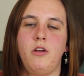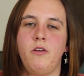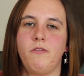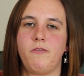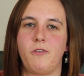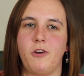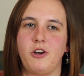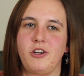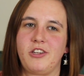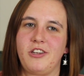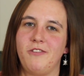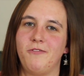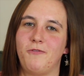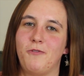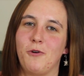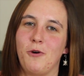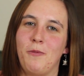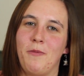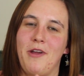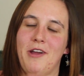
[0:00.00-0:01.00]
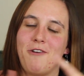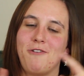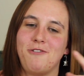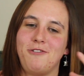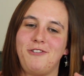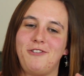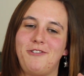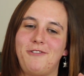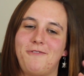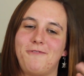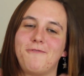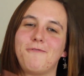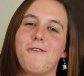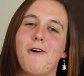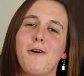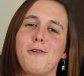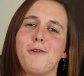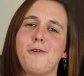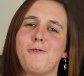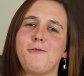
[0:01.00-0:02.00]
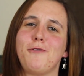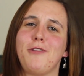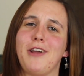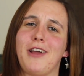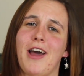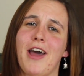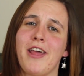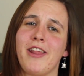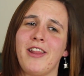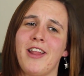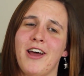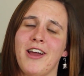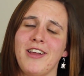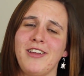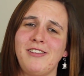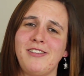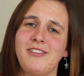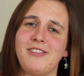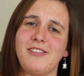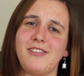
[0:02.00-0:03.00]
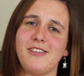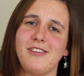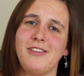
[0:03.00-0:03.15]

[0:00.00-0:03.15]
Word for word: first and foremost, follow the guidelines